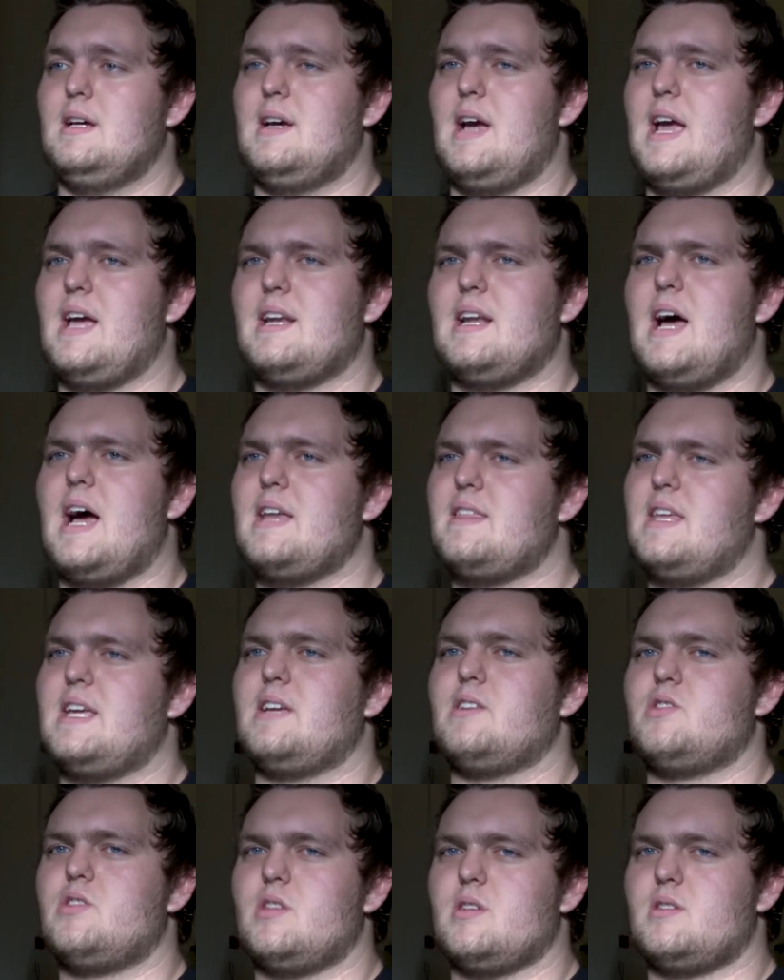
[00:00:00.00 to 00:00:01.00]
And I think
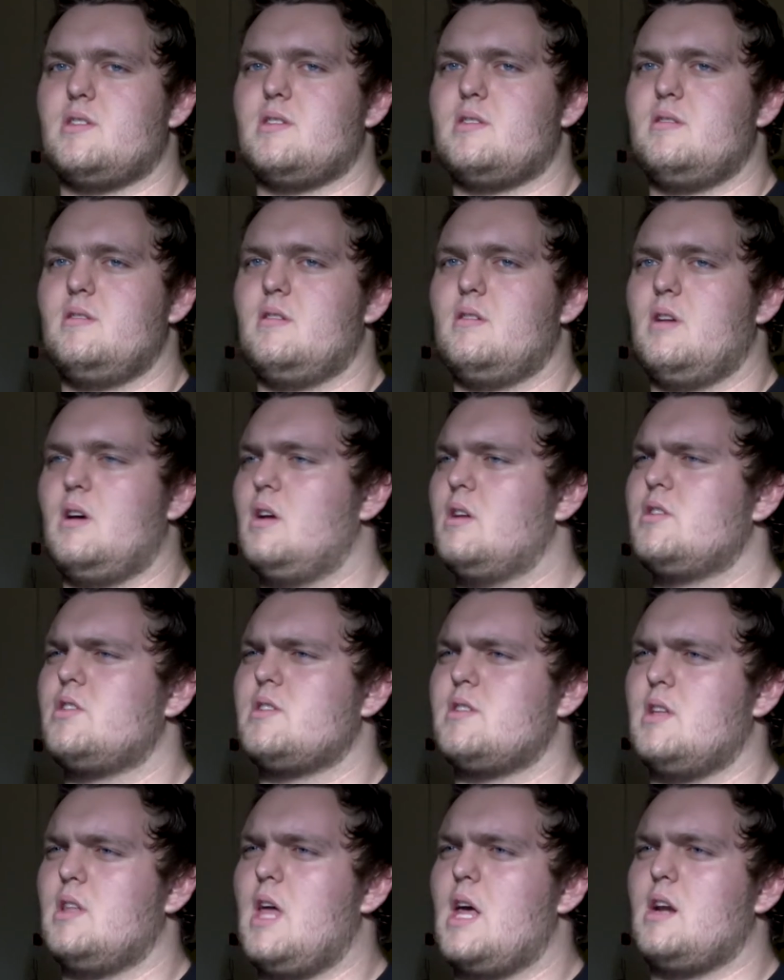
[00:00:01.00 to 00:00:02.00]
it's just,
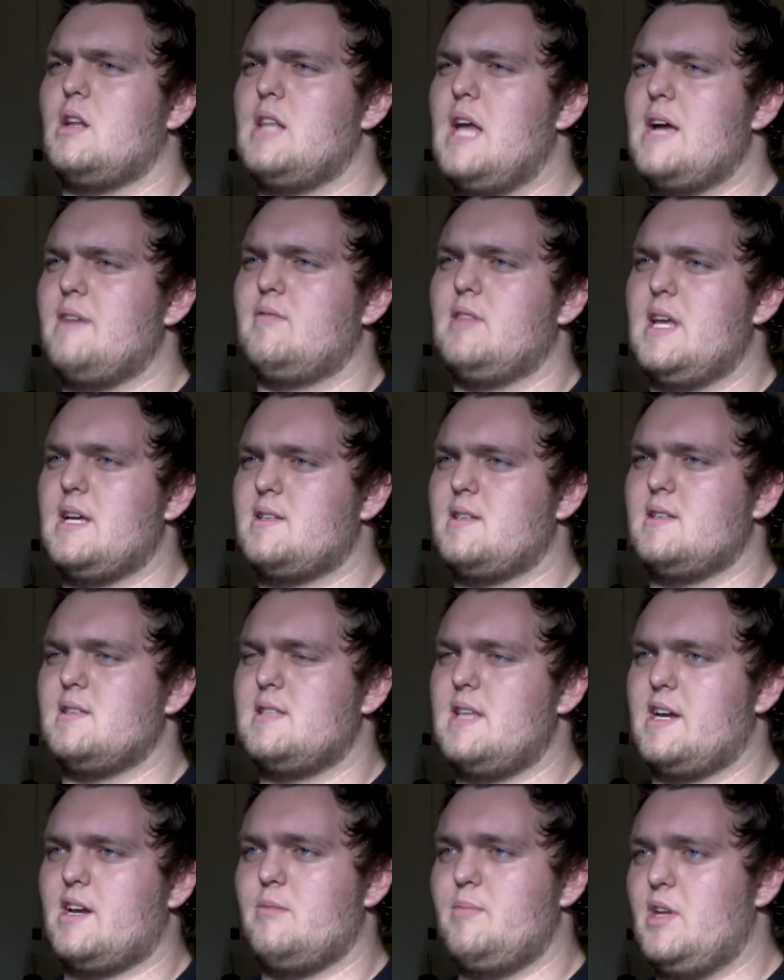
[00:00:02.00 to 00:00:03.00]
just a lot of life lessons
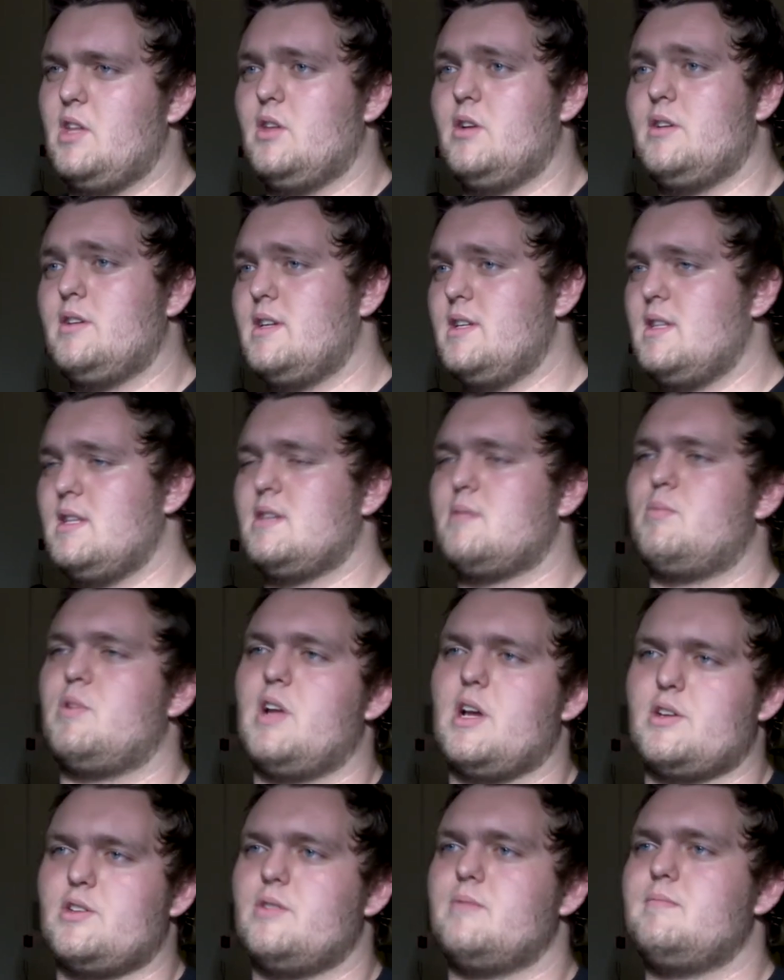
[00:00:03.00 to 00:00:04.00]
that can be learned in this
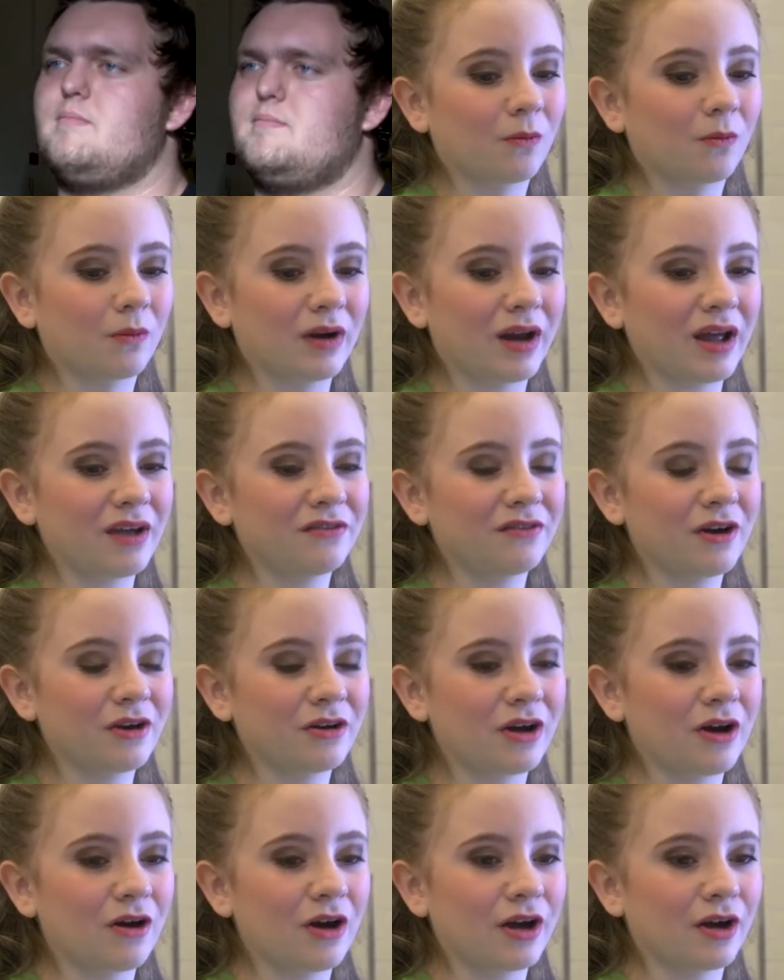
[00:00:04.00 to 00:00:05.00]
production. When I found
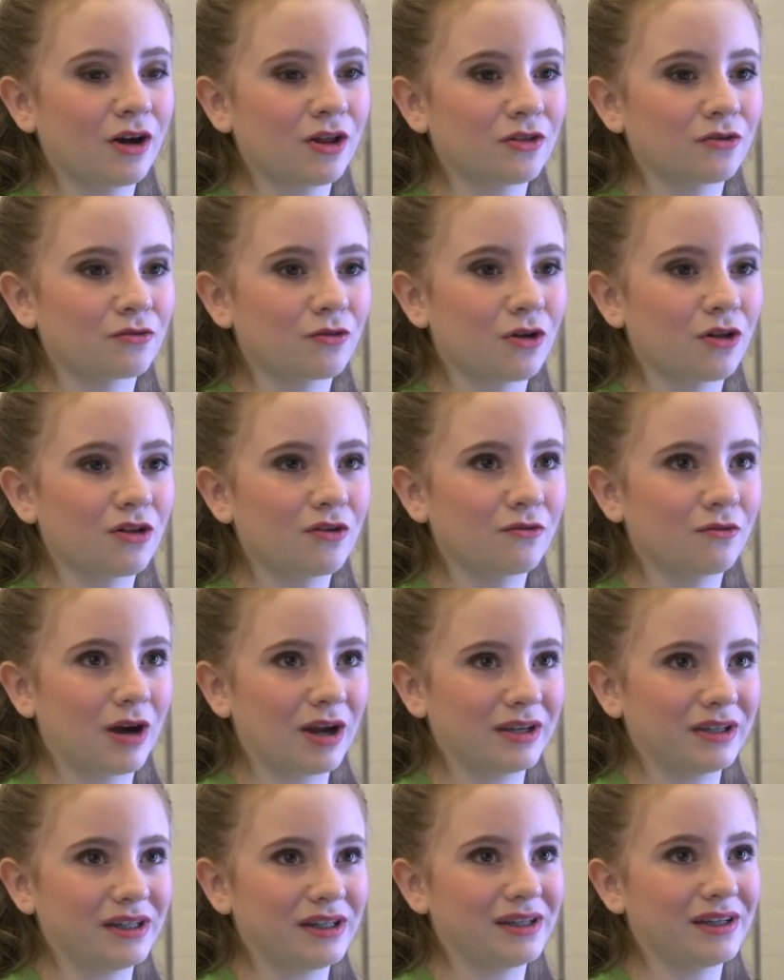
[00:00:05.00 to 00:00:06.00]
out I got the role of
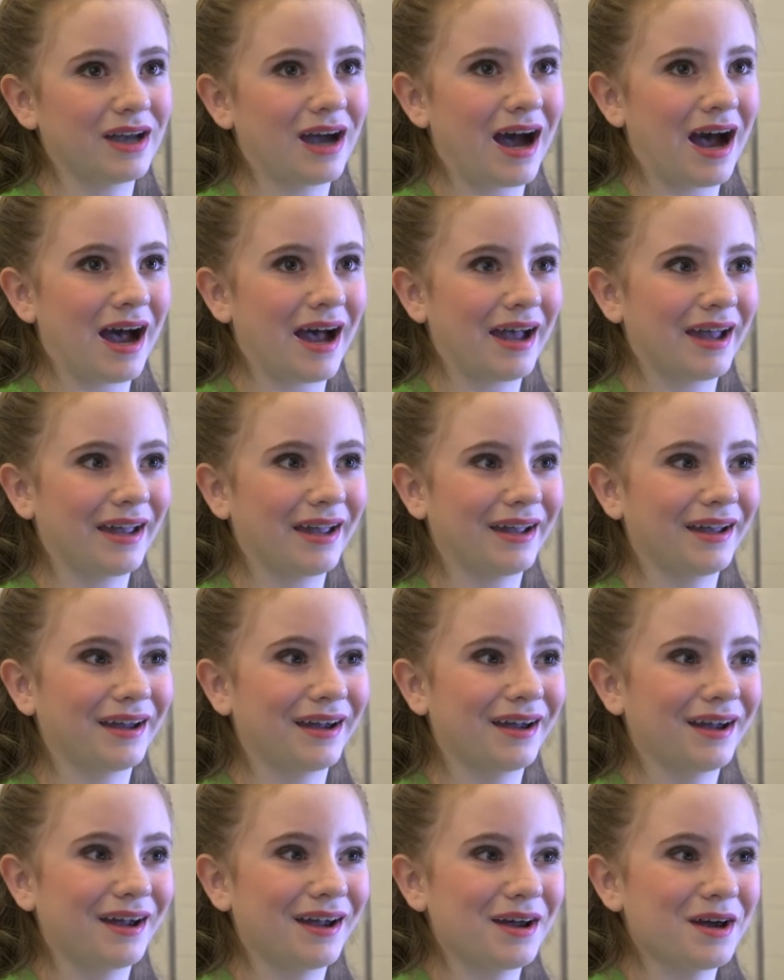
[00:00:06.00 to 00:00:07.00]
Wendy, I
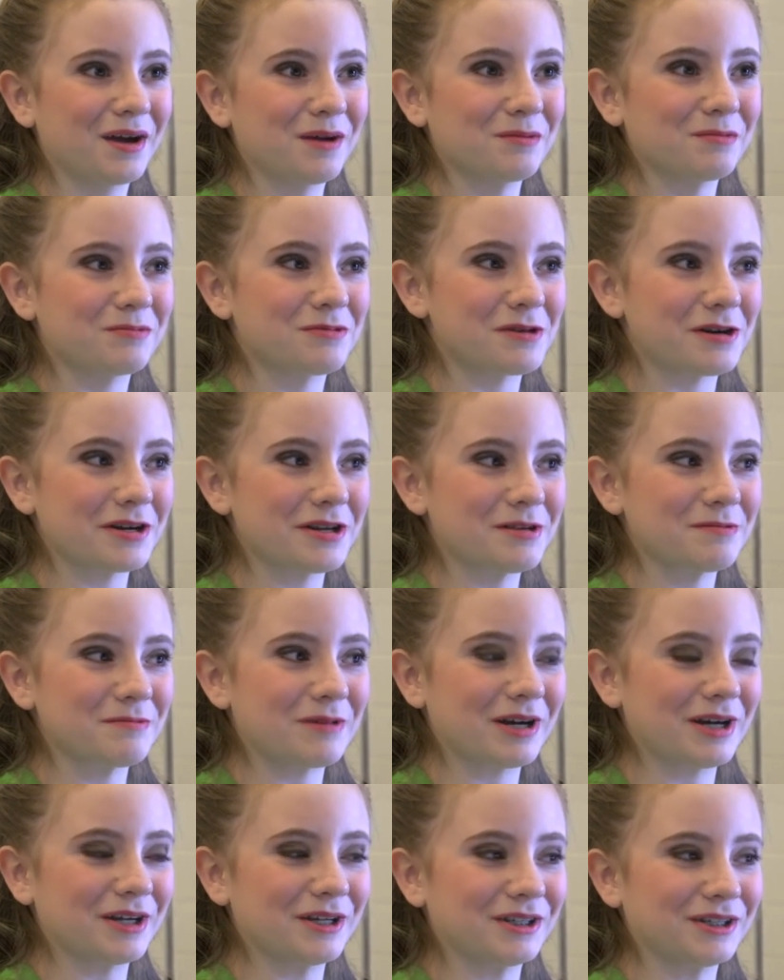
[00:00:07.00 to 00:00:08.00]
pretty
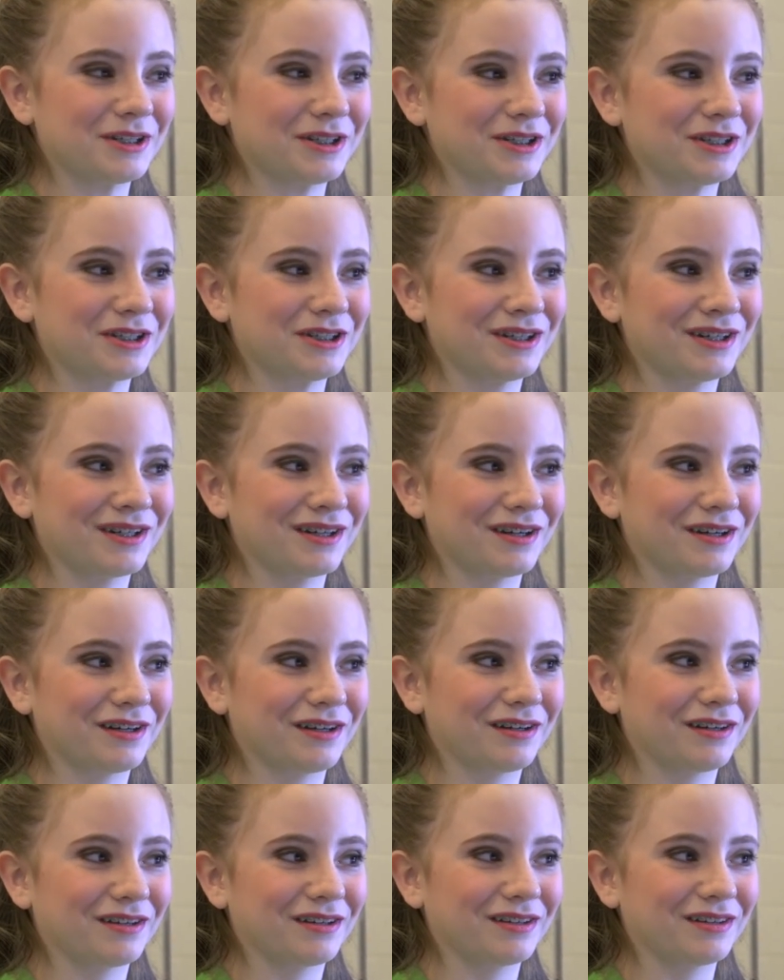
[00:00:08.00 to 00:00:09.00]
much,
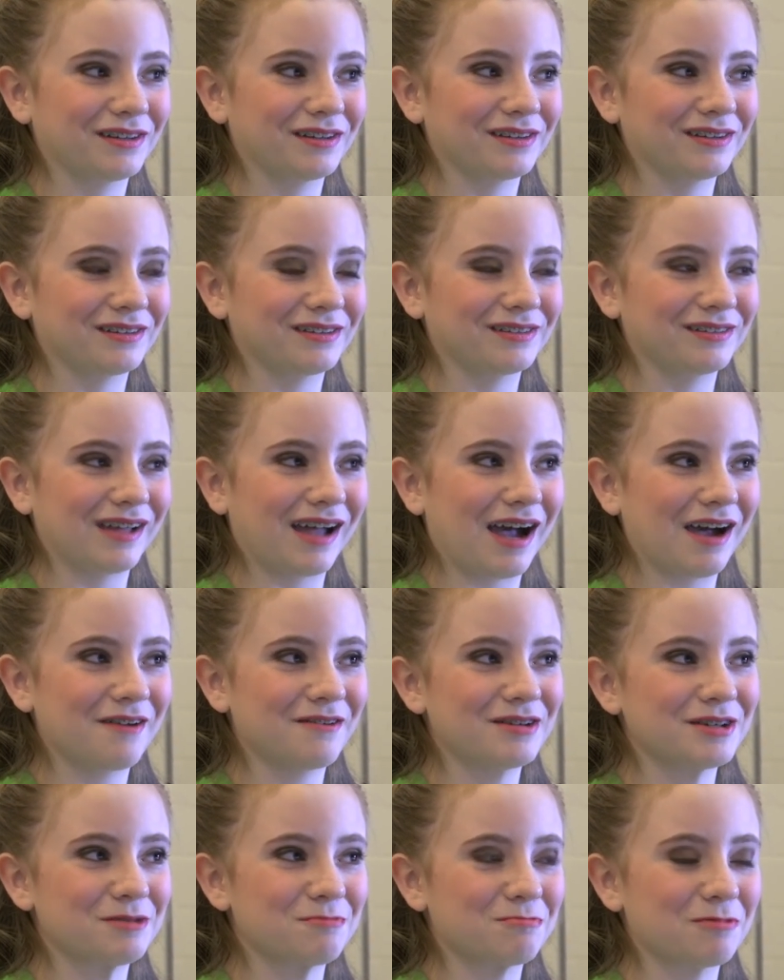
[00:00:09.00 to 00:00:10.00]
I
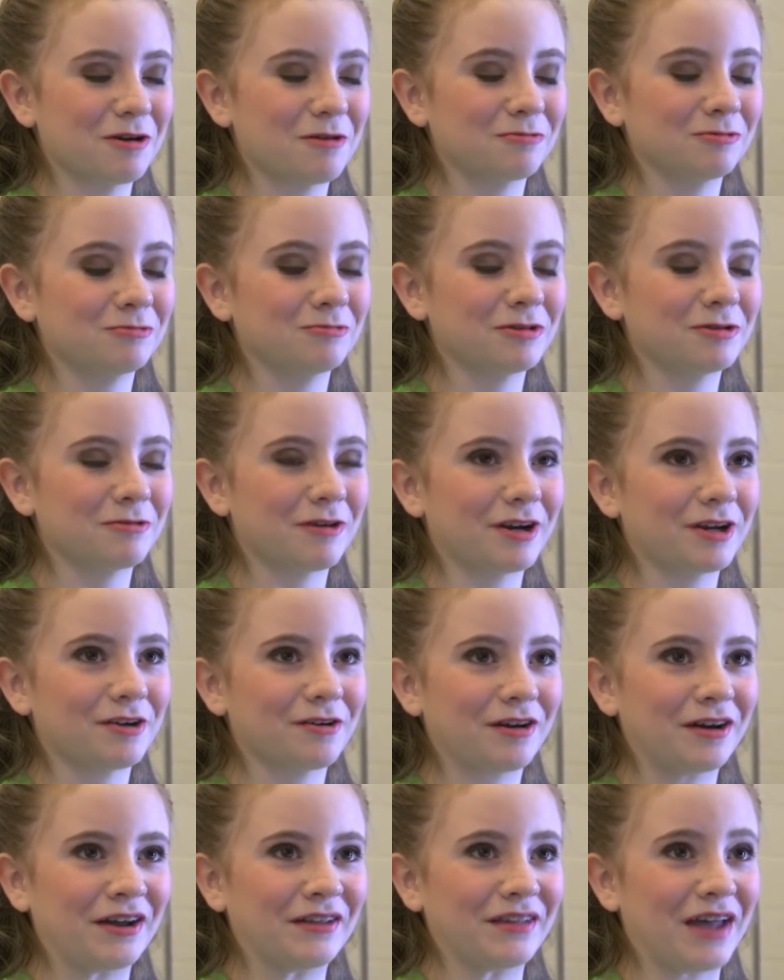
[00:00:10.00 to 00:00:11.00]
was probably running
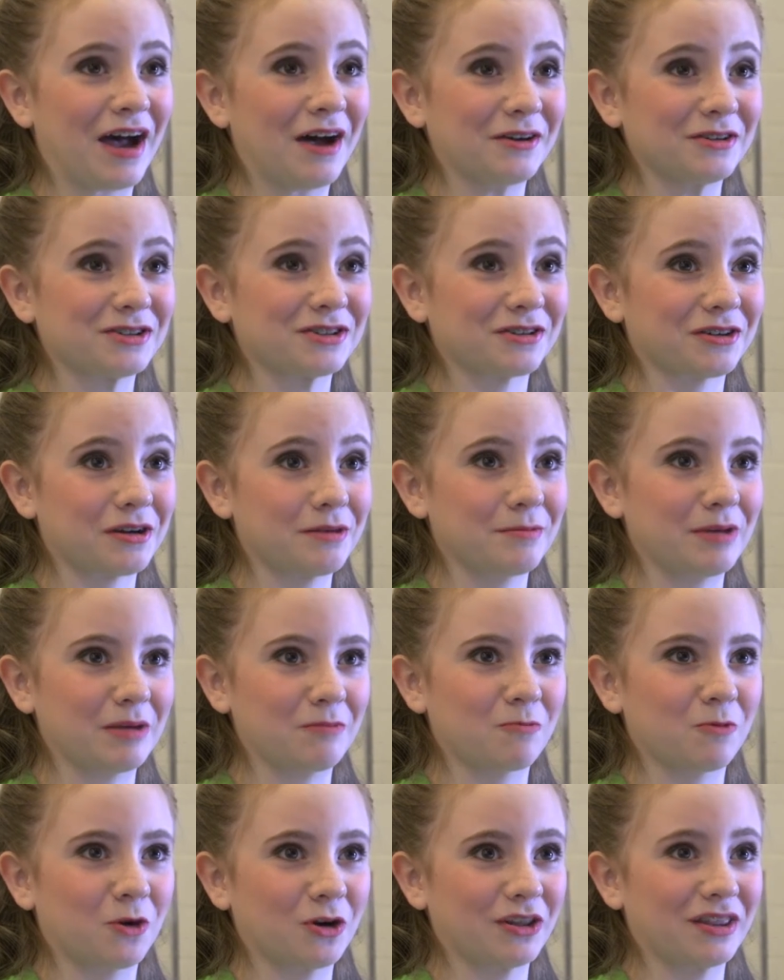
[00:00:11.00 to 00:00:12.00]
around the house
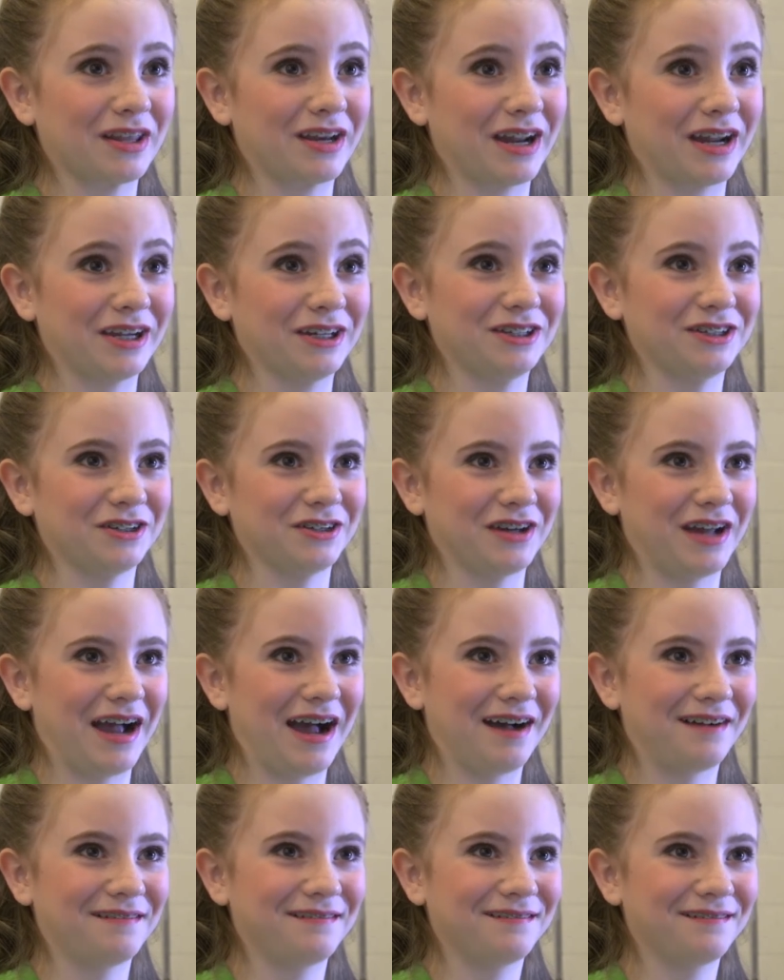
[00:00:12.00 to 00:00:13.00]
screaming more than I should
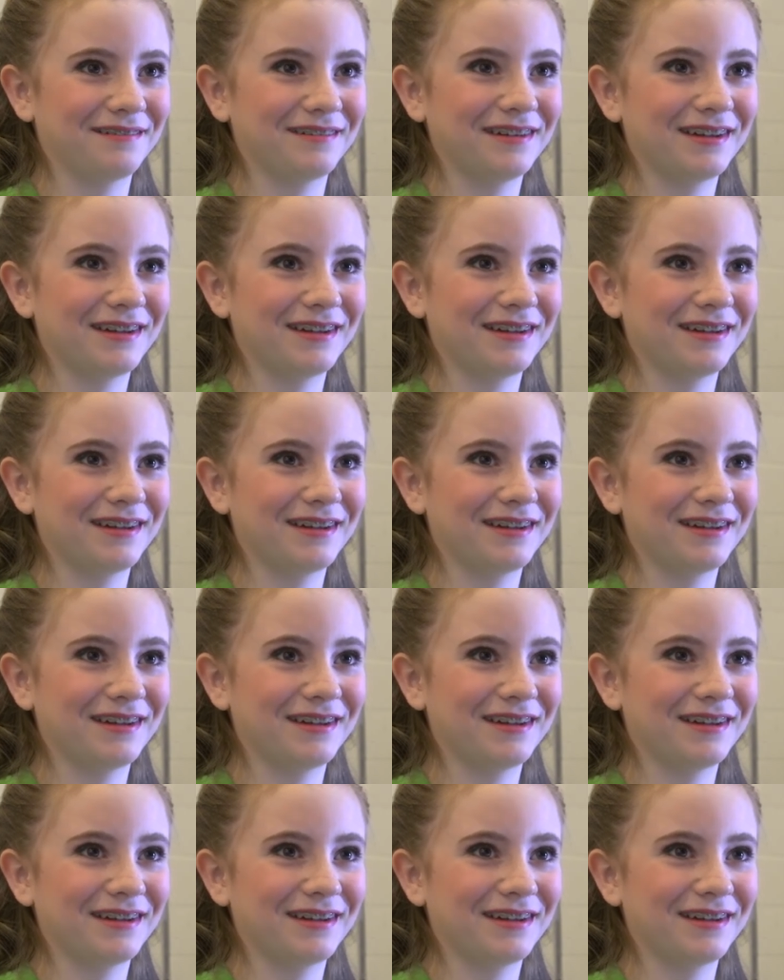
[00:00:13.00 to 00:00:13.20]
have.